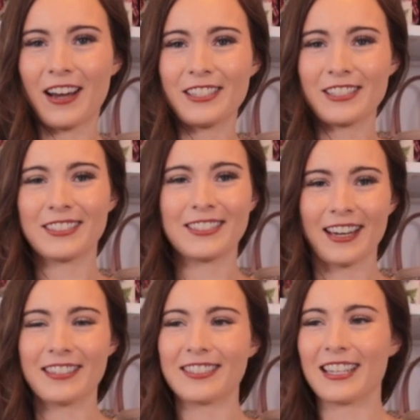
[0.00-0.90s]
I just
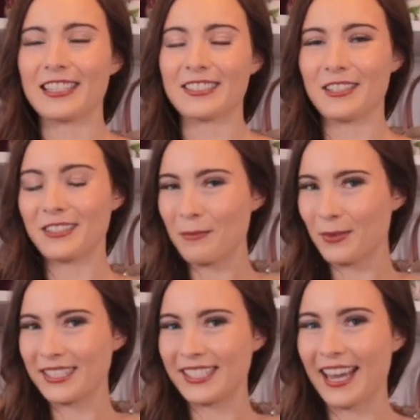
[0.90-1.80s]
think it's so
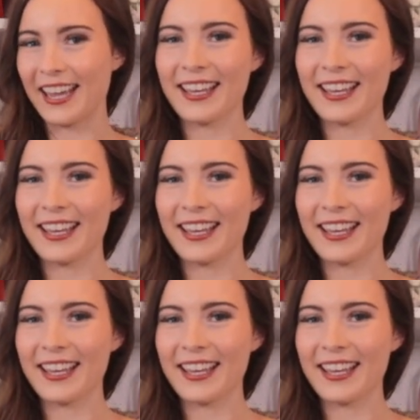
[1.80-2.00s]
pretty.